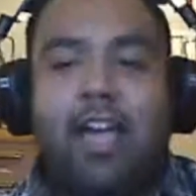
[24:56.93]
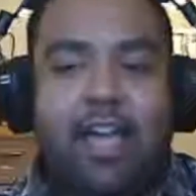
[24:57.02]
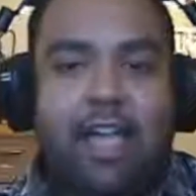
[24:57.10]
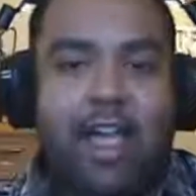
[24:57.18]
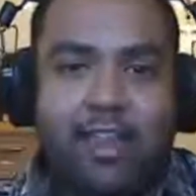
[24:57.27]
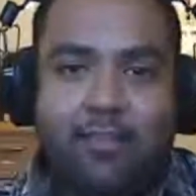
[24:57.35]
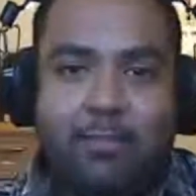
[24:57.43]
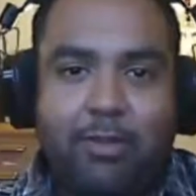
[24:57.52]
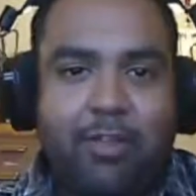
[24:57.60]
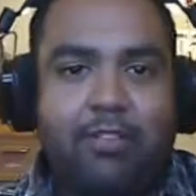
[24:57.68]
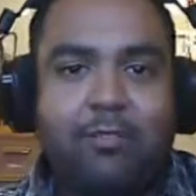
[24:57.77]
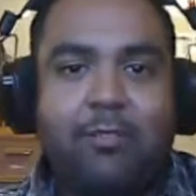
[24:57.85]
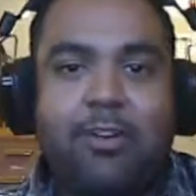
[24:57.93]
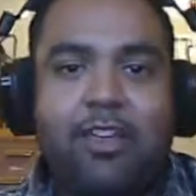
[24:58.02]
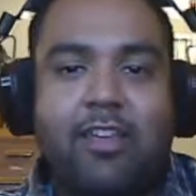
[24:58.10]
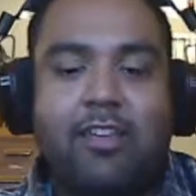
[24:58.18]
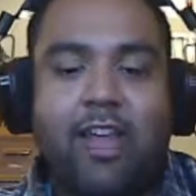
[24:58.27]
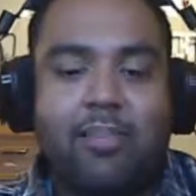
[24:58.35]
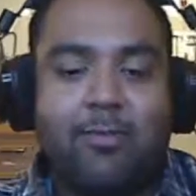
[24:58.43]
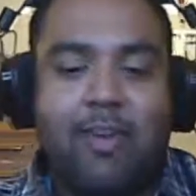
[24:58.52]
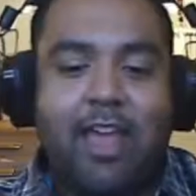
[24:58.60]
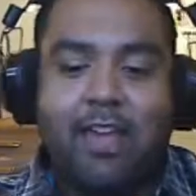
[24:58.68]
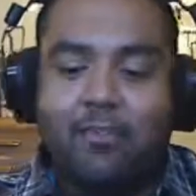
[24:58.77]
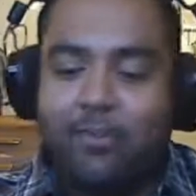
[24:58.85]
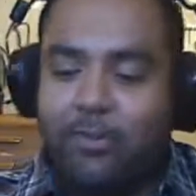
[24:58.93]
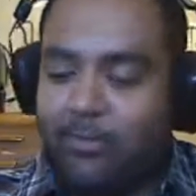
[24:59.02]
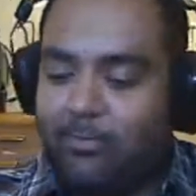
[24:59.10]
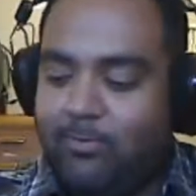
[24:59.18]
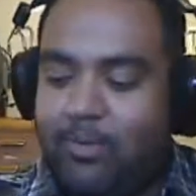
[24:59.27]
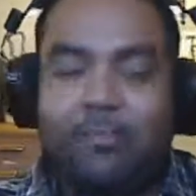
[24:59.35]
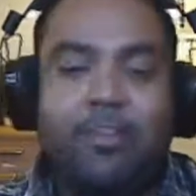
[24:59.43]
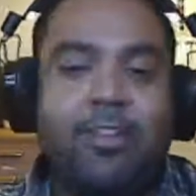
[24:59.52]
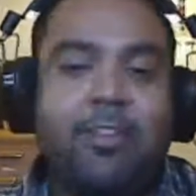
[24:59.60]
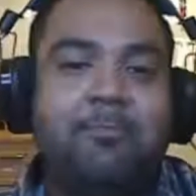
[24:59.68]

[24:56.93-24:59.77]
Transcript: Any plugs you guys want to have, or not really?